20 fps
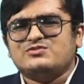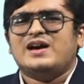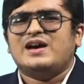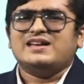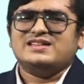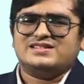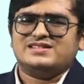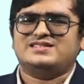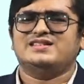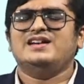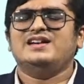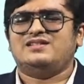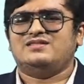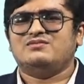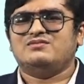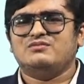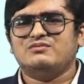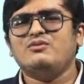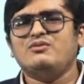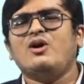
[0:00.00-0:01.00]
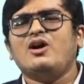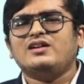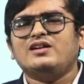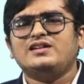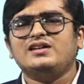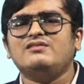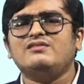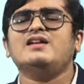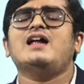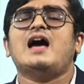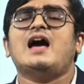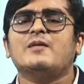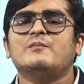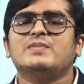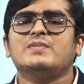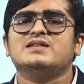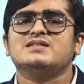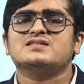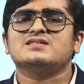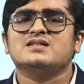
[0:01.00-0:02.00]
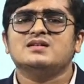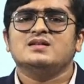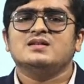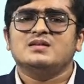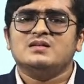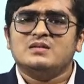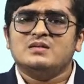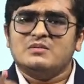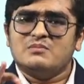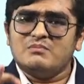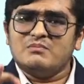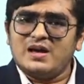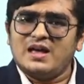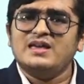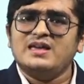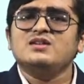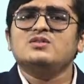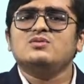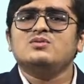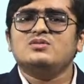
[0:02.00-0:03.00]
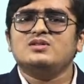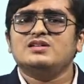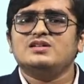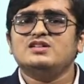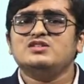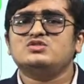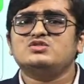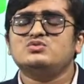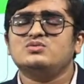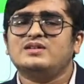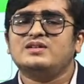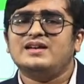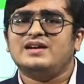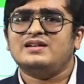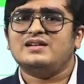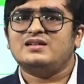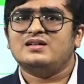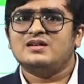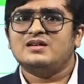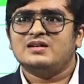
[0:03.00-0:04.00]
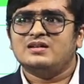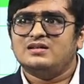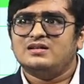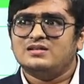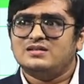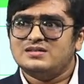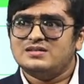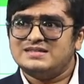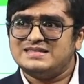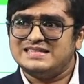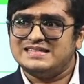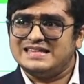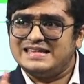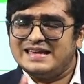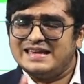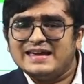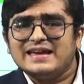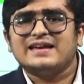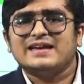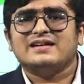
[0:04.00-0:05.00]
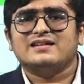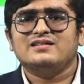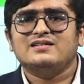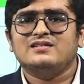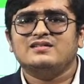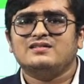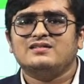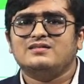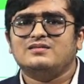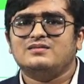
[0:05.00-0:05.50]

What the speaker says: Y, Z, whatever happens, my goal is to get CA